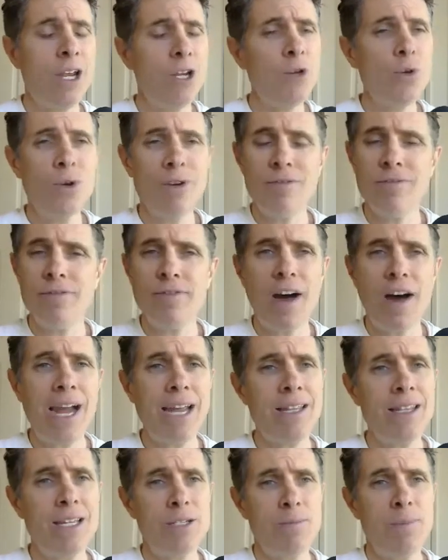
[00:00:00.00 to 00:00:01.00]
You can
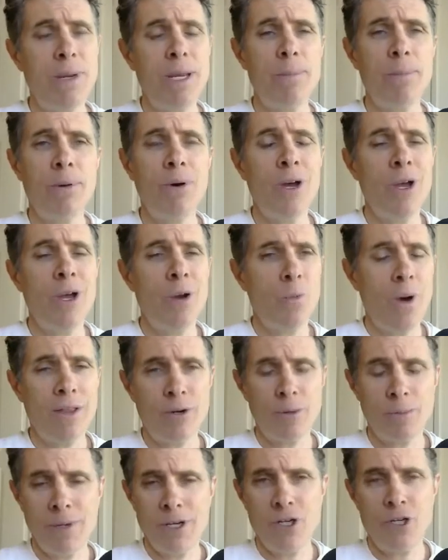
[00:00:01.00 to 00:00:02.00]
find these people,
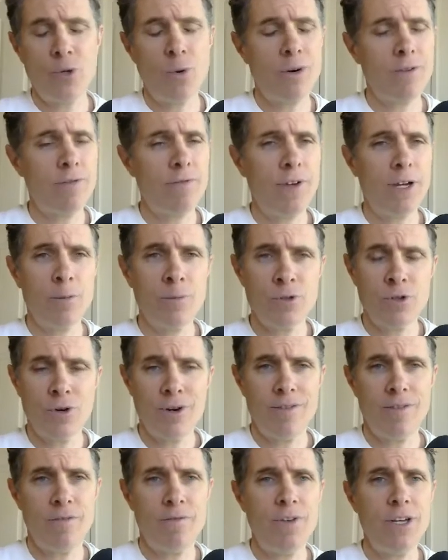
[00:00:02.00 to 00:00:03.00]
whether it be short films or
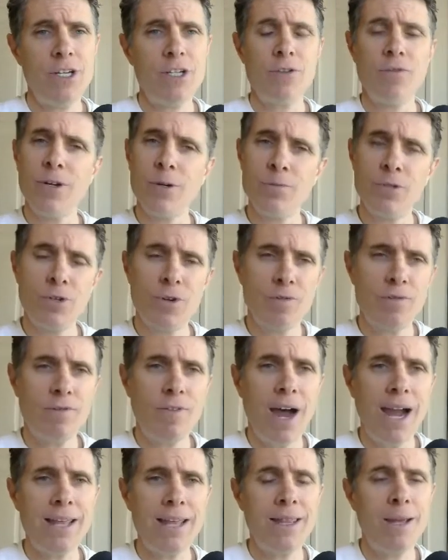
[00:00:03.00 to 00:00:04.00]
even feature films, you can
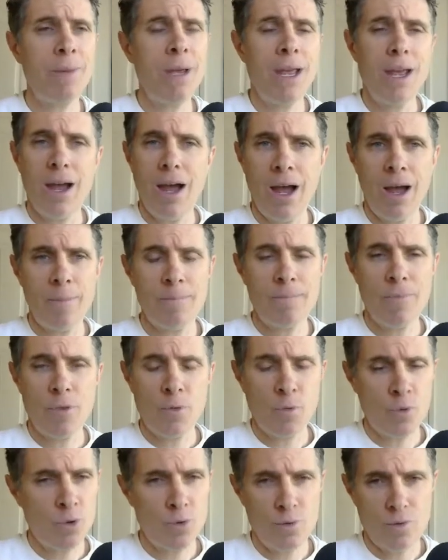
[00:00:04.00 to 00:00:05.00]
find them um,
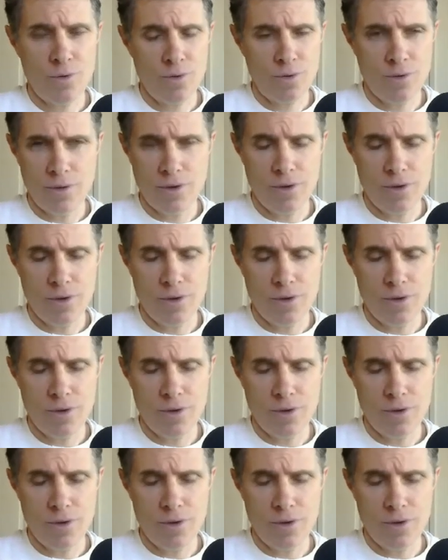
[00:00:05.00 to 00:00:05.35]
through